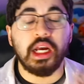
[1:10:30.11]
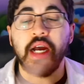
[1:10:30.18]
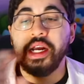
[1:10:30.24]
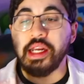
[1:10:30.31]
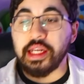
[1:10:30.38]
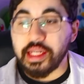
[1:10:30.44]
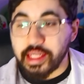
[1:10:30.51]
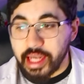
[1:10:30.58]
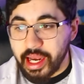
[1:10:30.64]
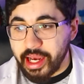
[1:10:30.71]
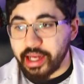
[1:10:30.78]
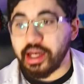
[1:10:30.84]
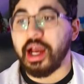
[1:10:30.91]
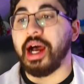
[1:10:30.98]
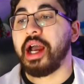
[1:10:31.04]

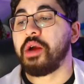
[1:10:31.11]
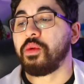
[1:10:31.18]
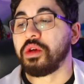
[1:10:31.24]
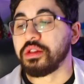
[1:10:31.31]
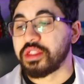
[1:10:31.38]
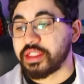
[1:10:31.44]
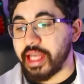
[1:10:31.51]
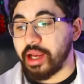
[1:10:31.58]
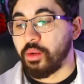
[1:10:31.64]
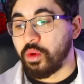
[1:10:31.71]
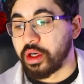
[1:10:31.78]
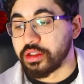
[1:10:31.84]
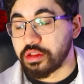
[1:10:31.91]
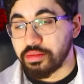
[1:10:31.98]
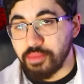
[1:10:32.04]
Again, I will state
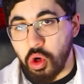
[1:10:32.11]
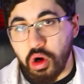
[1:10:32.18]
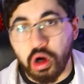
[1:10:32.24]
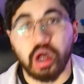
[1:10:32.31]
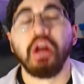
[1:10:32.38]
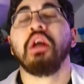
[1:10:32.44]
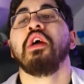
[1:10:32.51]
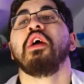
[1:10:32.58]
once more,